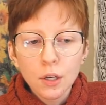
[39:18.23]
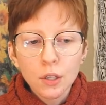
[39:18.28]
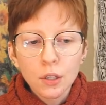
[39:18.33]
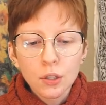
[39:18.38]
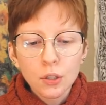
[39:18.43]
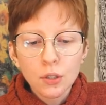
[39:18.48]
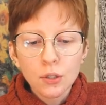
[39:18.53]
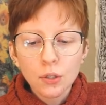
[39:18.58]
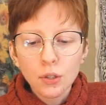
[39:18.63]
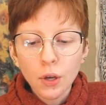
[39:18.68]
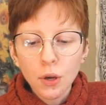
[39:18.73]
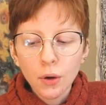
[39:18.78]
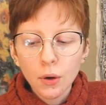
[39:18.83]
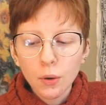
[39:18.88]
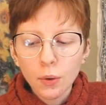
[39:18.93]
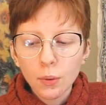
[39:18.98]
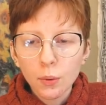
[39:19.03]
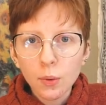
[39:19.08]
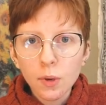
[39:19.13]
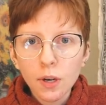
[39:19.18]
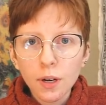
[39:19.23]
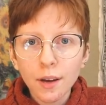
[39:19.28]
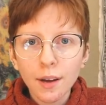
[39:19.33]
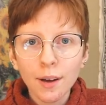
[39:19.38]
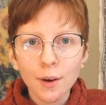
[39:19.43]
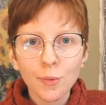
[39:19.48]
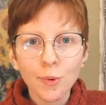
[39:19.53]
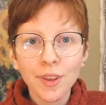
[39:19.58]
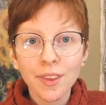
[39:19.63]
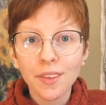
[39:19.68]
So
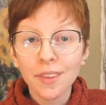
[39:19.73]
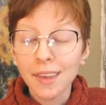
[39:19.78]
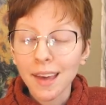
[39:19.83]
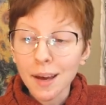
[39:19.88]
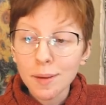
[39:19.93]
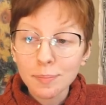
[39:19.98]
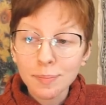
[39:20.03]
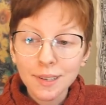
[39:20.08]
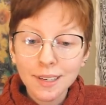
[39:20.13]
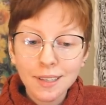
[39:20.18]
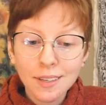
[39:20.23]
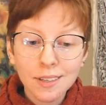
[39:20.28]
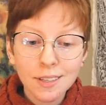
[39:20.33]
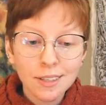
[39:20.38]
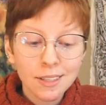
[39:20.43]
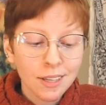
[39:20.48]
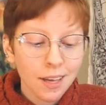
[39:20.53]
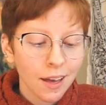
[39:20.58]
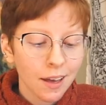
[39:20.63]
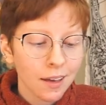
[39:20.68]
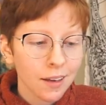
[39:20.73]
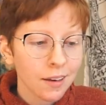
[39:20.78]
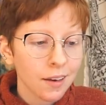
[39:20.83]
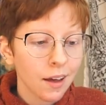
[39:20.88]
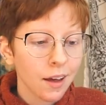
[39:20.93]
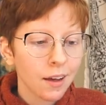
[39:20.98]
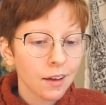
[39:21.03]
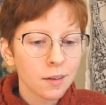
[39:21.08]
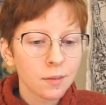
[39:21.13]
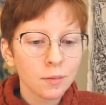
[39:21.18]
with that being said,
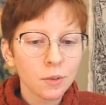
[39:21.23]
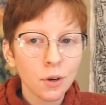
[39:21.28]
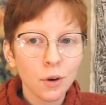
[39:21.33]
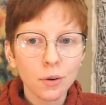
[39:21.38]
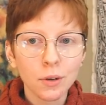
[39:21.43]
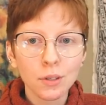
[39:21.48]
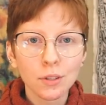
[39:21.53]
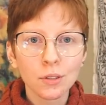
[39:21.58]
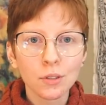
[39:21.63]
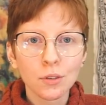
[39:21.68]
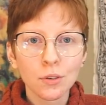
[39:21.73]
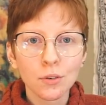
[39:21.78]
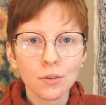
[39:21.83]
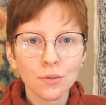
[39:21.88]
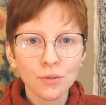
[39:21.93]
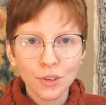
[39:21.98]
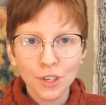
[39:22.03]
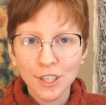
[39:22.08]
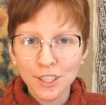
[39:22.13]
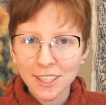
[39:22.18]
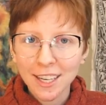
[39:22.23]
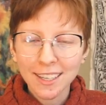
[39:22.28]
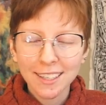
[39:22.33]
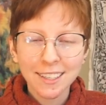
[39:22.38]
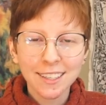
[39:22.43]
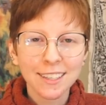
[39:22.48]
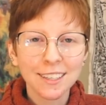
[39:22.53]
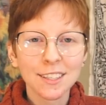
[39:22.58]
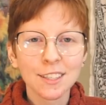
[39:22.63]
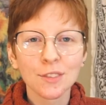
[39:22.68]
I am going to finish
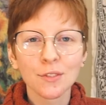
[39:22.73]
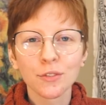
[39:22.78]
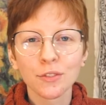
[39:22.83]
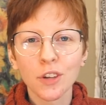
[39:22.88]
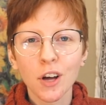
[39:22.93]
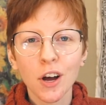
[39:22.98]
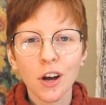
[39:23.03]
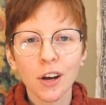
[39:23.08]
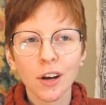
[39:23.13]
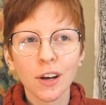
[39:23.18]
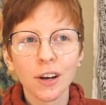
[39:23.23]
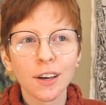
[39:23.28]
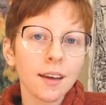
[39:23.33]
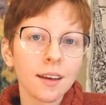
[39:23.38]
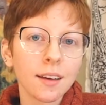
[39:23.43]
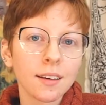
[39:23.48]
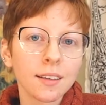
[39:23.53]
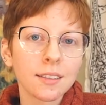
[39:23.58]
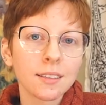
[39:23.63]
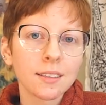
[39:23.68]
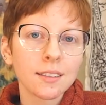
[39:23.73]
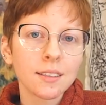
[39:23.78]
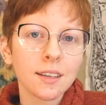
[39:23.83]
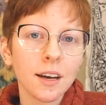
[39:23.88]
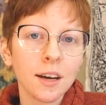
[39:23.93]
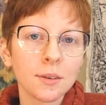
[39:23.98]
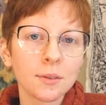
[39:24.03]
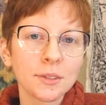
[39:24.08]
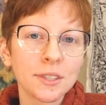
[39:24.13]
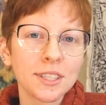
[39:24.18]
editing this vlog and
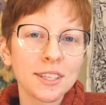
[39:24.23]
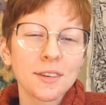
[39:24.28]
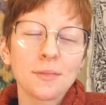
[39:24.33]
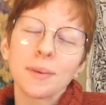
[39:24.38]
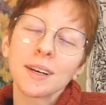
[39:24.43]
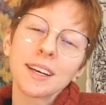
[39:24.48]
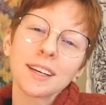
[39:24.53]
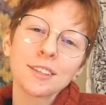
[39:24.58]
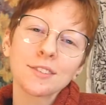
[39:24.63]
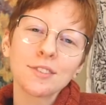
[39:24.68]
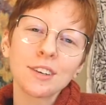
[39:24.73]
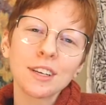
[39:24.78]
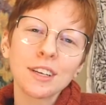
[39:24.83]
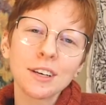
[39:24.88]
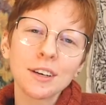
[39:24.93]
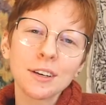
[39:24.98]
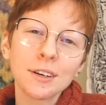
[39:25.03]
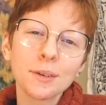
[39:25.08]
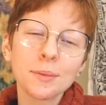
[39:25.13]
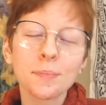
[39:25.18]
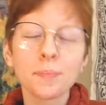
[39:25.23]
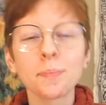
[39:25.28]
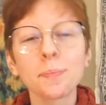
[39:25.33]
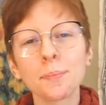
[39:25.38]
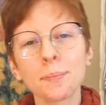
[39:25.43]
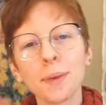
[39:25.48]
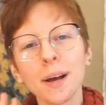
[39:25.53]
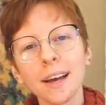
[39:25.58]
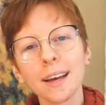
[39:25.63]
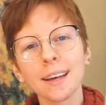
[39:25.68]
I will see you in my next video.
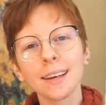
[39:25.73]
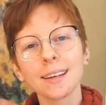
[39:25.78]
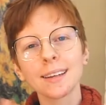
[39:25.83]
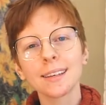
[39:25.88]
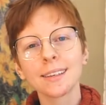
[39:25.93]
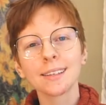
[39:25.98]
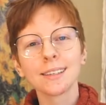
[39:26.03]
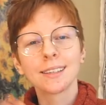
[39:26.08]
Bye!